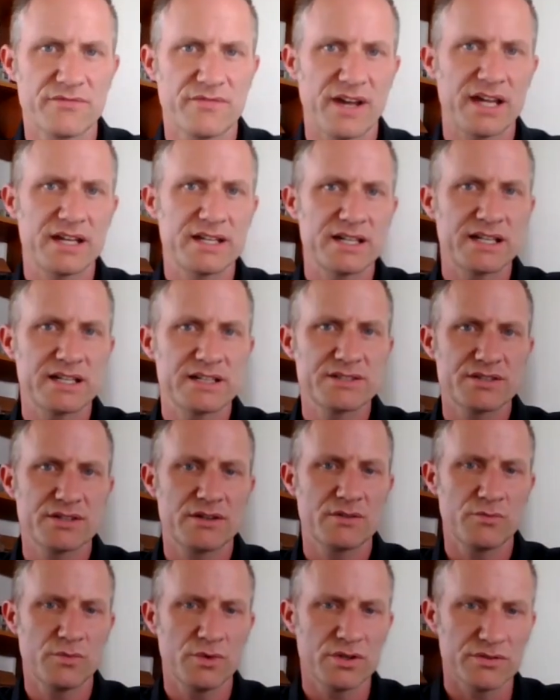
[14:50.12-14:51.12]
of faded
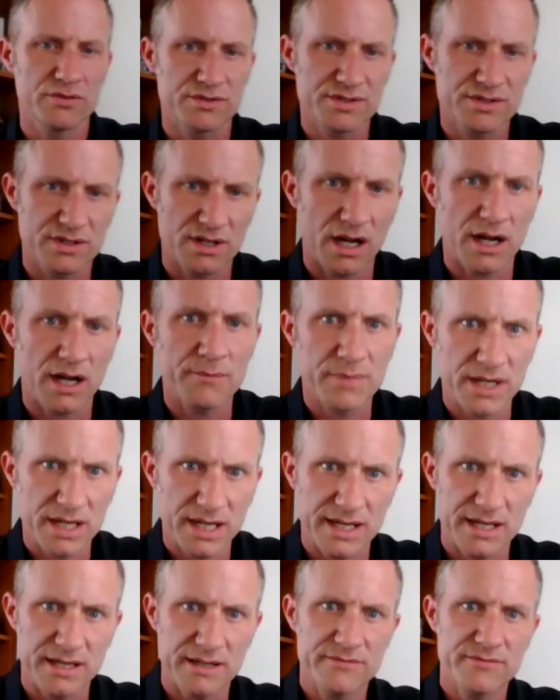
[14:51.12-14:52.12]
into the woods, I
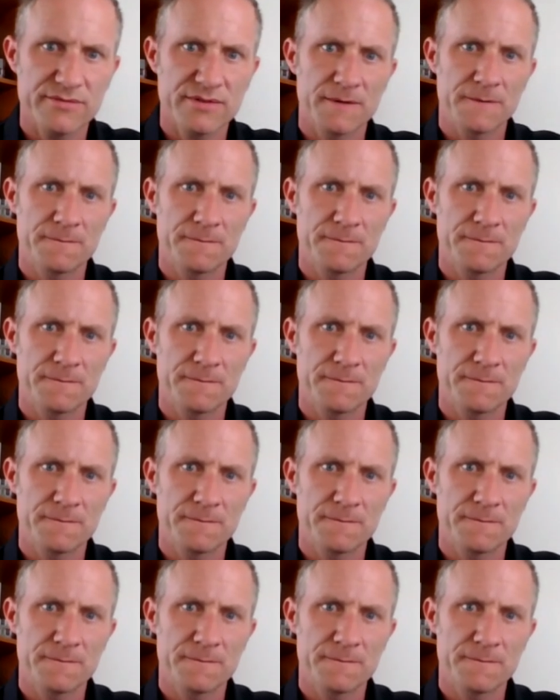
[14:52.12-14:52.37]
believe.